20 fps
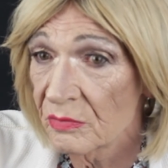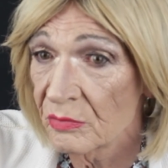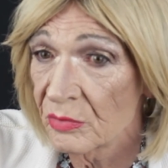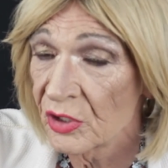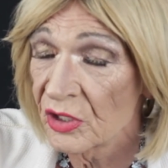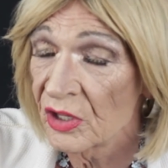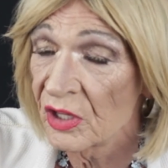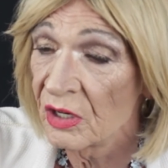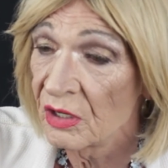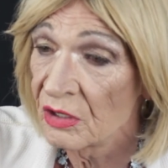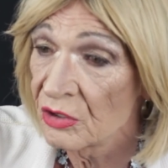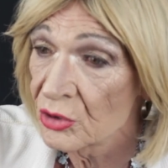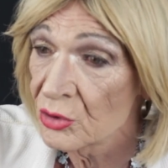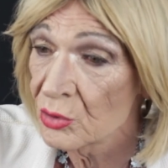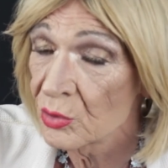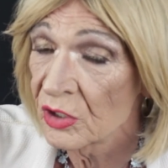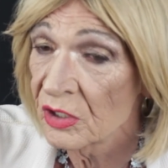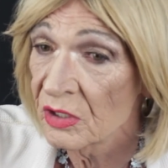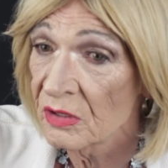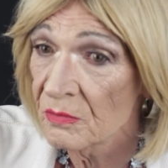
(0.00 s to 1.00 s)
But the
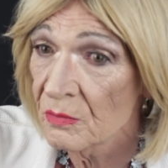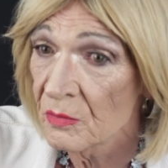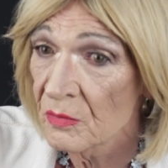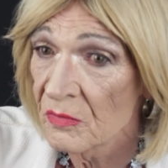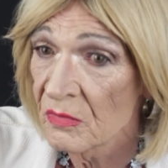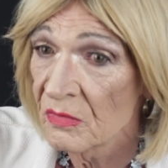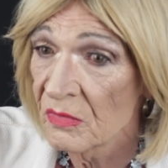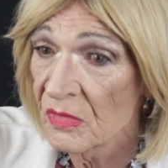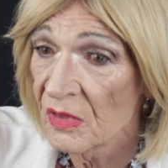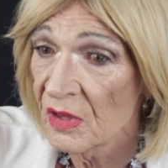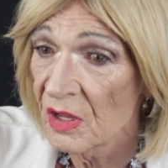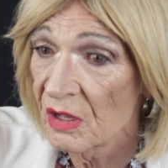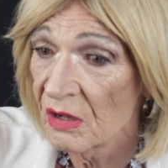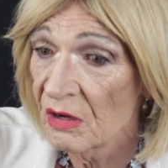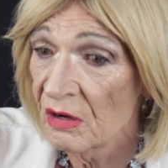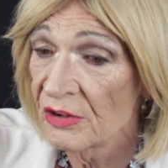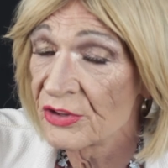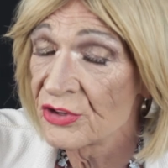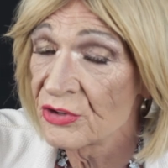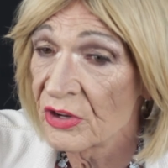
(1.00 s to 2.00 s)
last one,
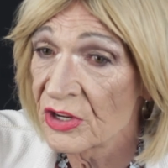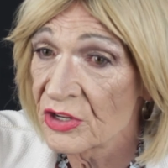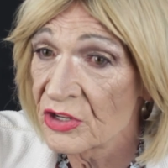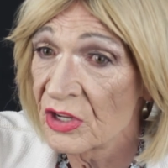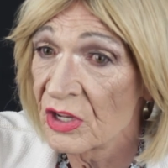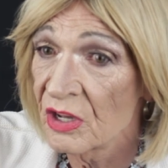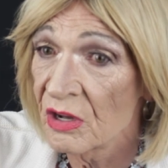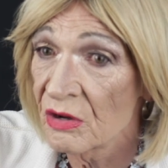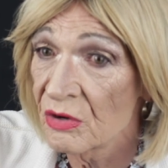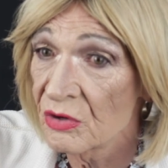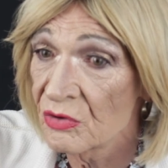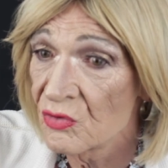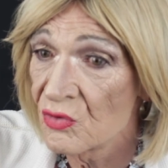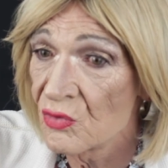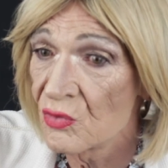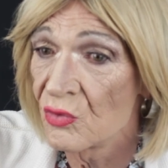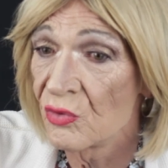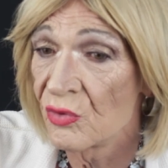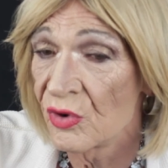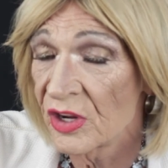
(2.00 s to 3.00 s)
I had to actually go
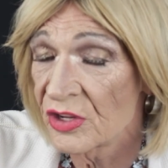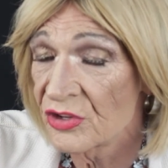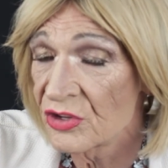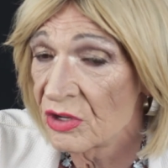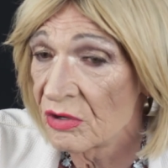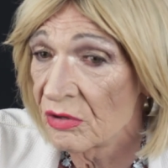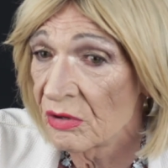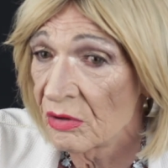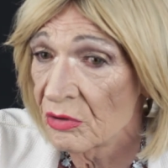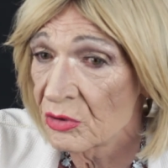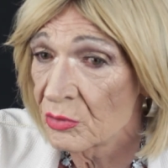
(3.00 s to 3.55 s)
and rescue her.